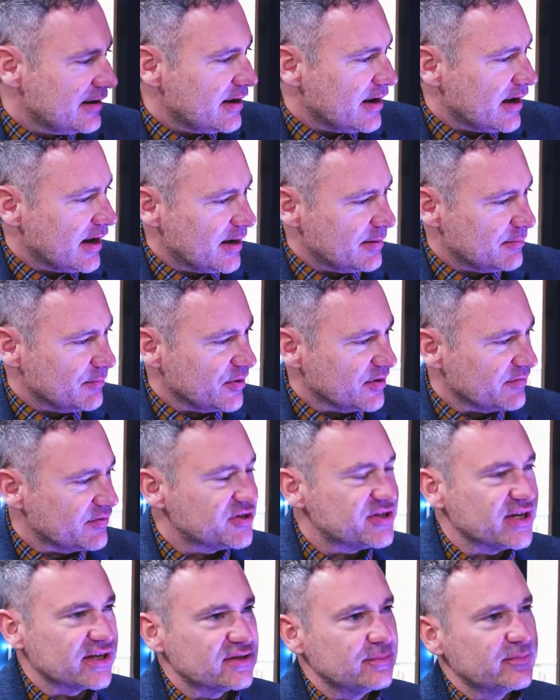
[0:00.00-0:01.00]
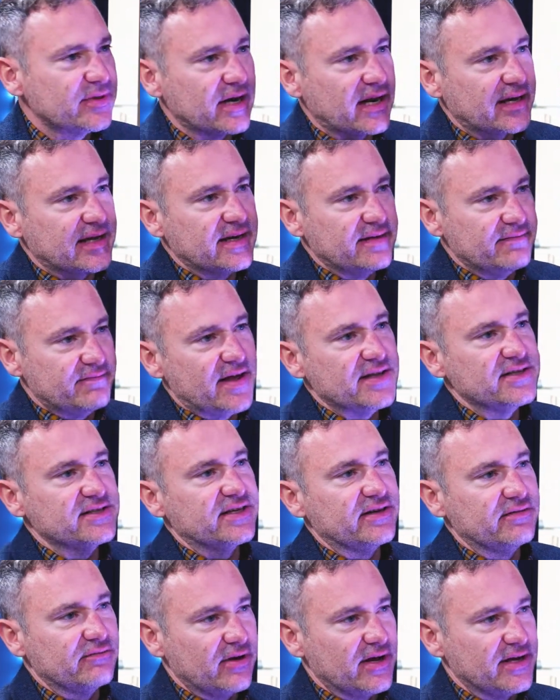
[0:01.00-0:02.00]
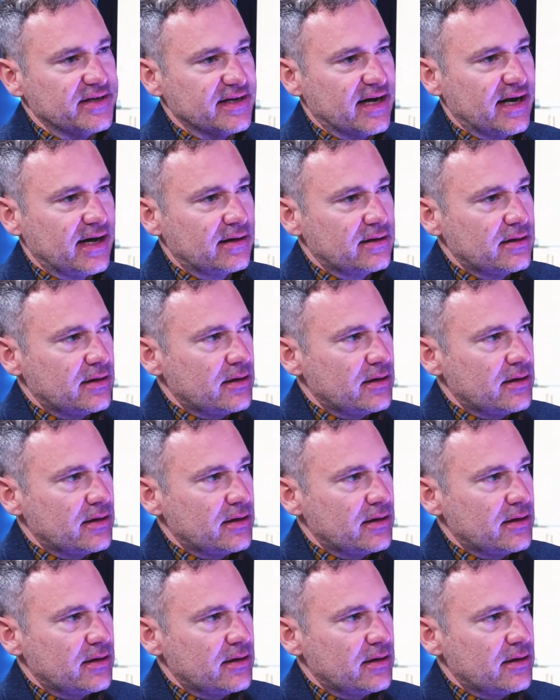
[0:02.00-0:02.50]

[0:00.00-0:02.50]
But if you take something like an event in Radar,